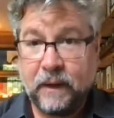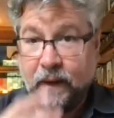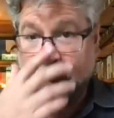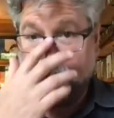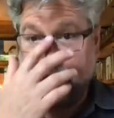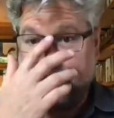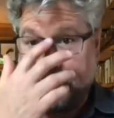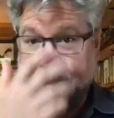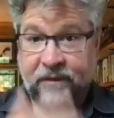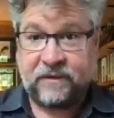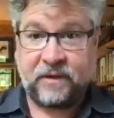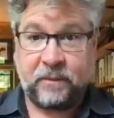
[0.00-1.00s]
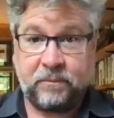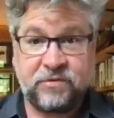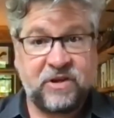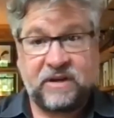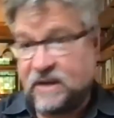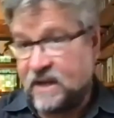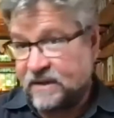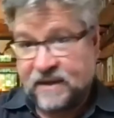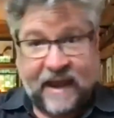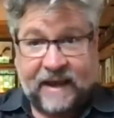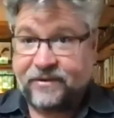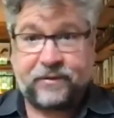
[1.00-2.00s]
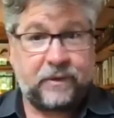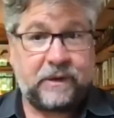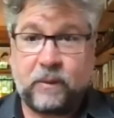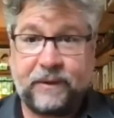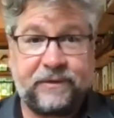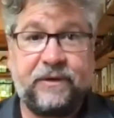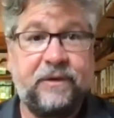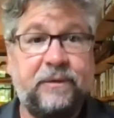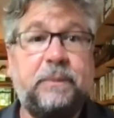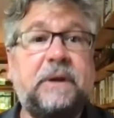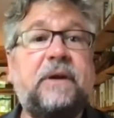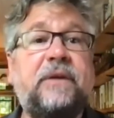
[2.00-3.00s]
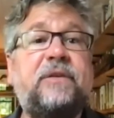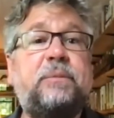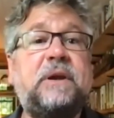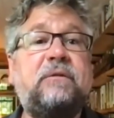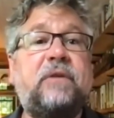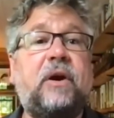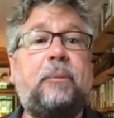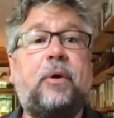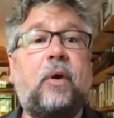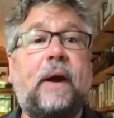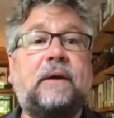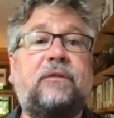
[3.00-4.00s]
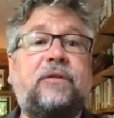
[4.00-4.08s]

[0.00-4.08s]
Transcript: Um, and Tim should get to ask three questions because he's being very proactive.